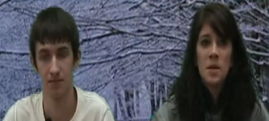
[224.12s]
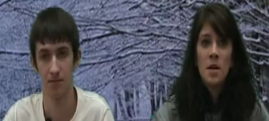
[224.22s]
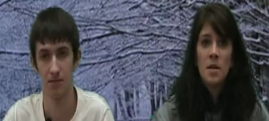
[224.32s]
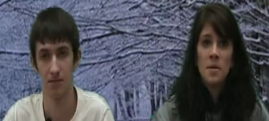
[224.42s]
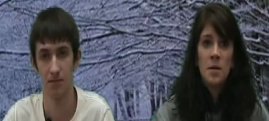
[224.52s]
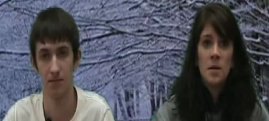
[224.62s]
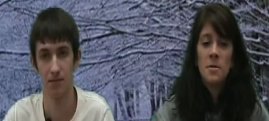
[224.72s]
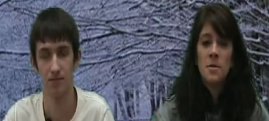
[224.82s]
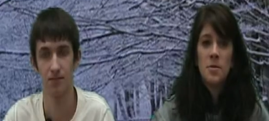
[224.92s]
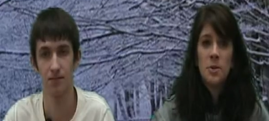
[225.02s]
Speaker 1: be on
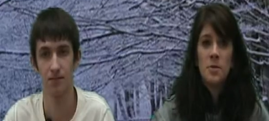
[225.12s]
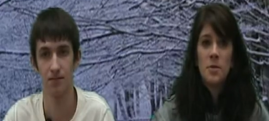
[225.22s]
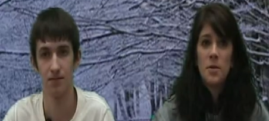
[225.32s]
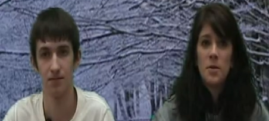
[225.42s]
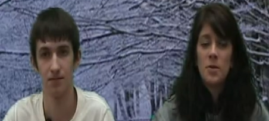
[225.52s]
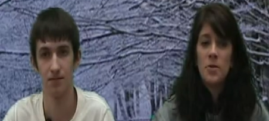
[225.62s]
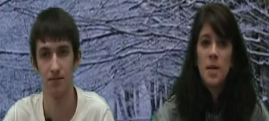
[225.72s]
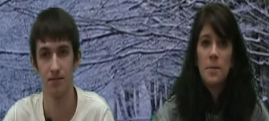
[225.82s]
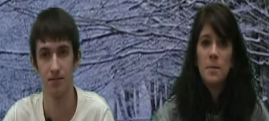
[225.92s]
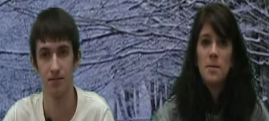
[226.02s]
amicable terms with her new
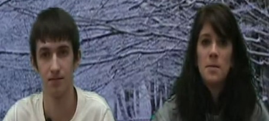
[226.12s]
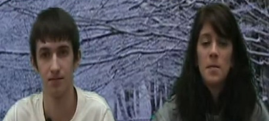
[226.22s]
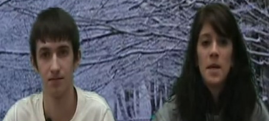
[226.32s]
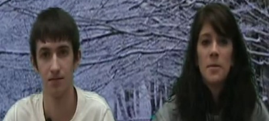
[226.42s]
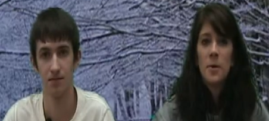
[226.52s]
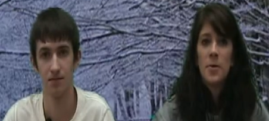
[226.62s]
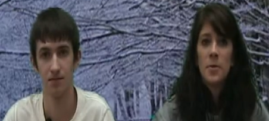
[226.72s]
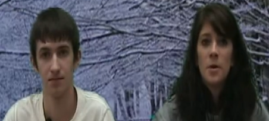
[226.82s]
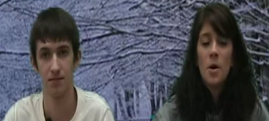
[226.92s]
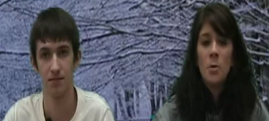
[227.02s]
neighbors, Megan brought
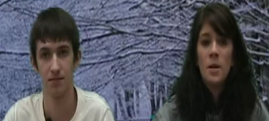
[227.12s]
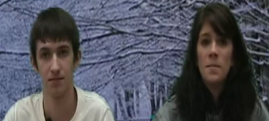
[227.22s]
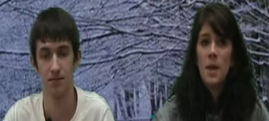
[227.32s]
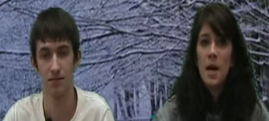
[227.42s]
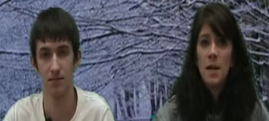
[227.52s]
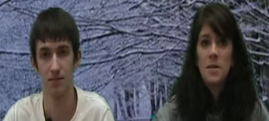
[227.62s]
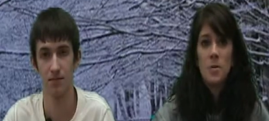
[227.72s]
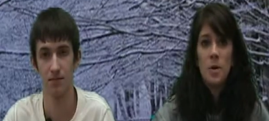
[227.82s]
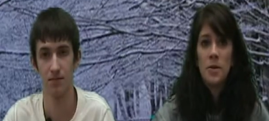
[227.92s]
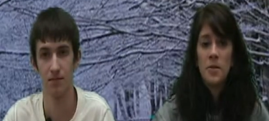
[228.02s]
them a homemade pie
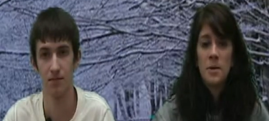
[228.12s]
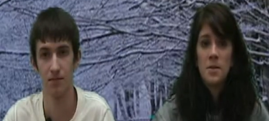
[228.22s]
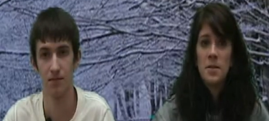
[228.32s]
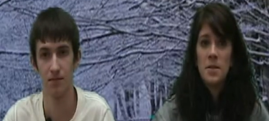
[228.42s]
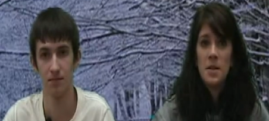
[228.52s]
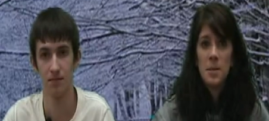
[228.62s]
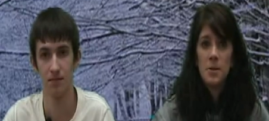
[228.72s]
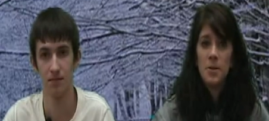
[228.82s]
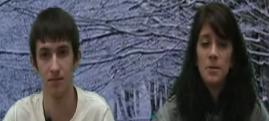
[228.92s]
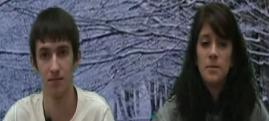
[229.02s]
to welcome them to the
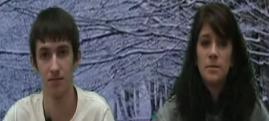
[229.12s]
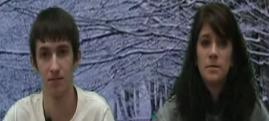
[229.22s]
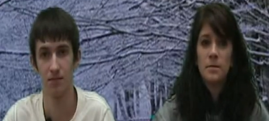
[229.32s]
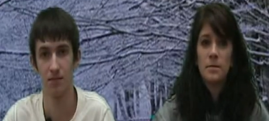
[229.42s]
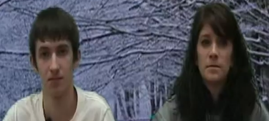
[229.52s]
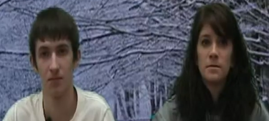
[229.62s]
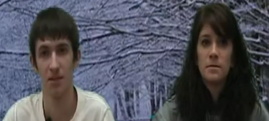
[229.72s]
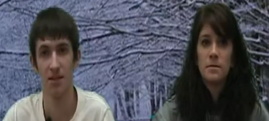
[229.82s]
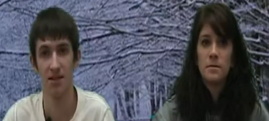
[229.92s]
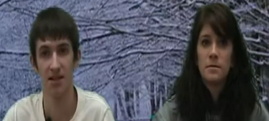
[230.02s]
neighborhood.
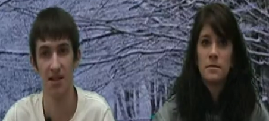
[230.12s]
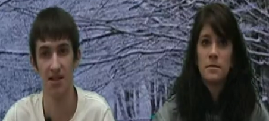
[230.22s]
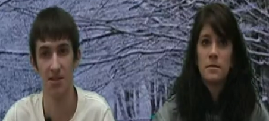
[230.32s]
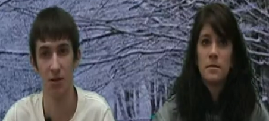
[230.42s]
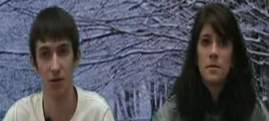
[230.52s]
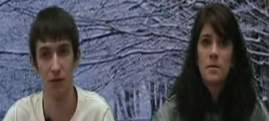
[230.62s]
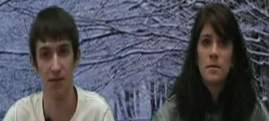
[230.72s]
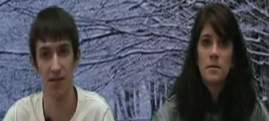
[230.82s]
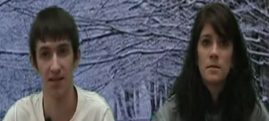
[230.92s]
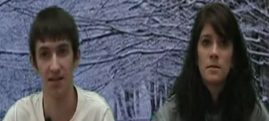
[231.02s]
Speaker 2: Today's song of the
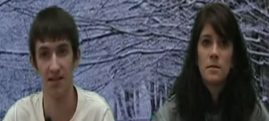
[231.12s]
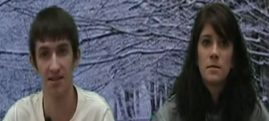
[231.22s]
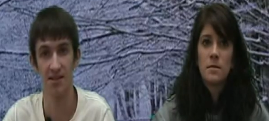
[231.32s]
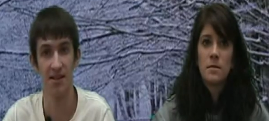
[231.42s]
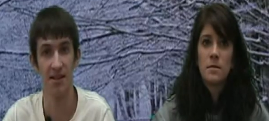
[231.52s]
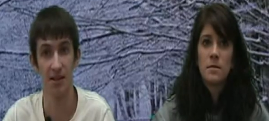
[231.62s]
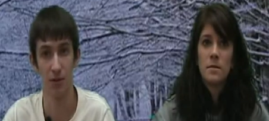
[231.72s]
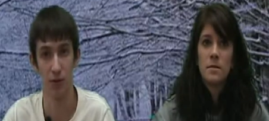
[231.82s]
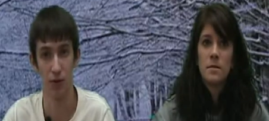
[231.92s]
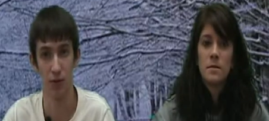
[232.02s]
day is It
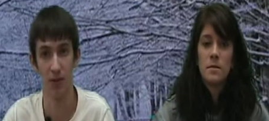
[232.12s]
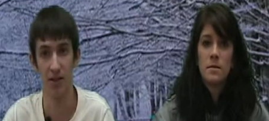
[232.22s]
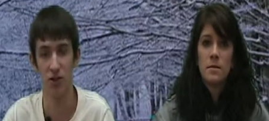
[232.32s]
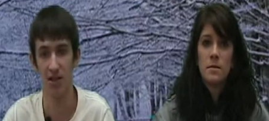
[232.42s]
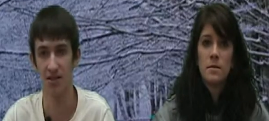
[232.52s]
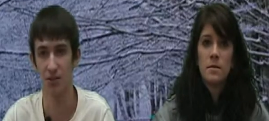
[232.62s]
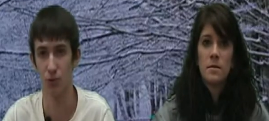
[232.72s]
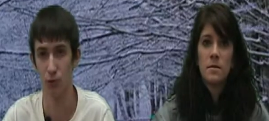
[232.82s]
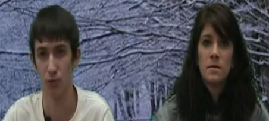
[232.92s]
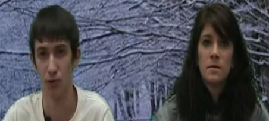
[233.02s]
Girl by Jason
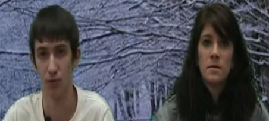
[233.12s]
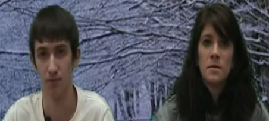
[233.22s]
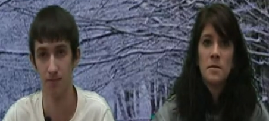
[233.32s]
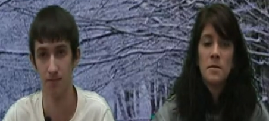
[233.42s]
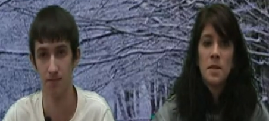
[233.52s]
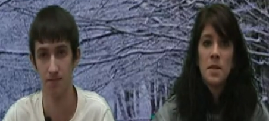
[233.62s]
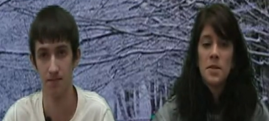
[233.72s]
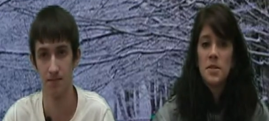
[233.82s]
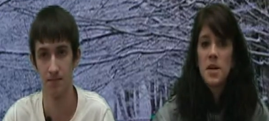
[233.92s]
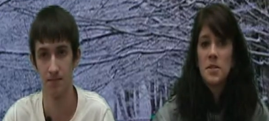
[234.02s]
Derulo.
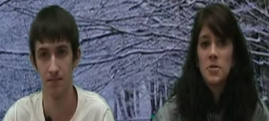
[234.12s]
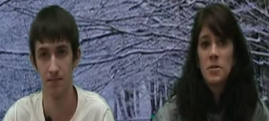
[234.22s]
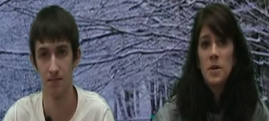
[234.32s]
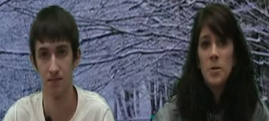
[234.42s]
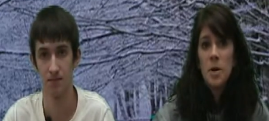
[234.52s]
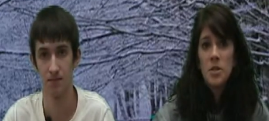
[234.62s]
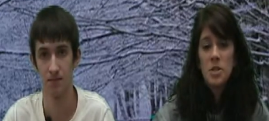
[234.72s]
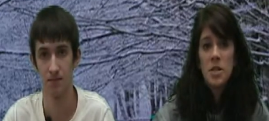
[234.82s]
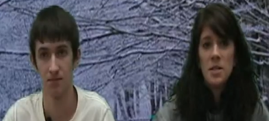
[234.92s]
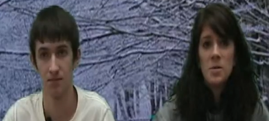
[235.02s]
Speaker 1: Today's trivia
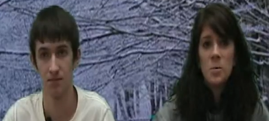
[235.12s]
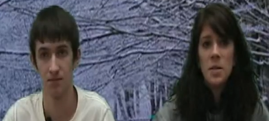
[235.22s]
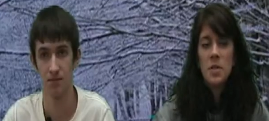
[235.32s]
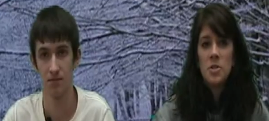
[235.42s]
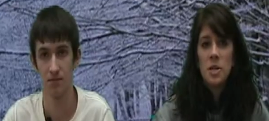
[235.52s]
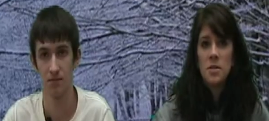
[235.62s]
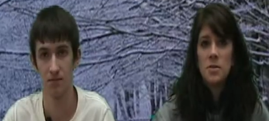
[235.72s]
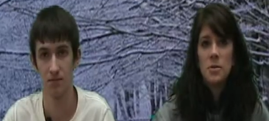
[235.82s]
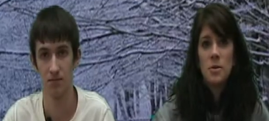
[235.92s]
question is, when did Jason